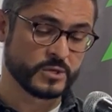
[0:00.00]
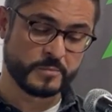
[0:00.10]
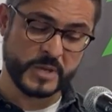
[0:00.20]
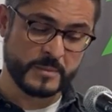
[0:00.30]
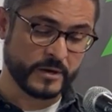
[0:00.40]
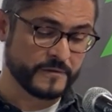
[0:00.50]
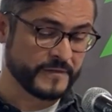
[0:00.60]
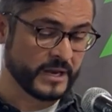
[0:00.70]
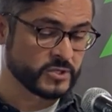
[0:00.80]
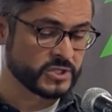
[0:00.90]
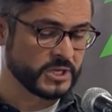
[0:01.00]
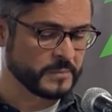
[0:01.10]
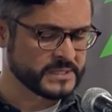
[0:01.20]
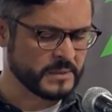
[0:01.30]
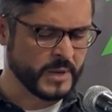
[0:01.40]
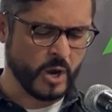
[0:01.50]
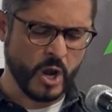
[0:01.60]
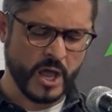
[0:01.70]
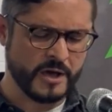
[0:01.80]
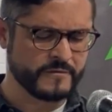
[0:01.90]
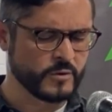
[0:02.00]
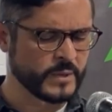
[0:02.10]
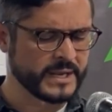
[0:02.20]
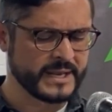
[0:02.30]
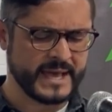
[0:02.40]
So biblical fellowship is about loving one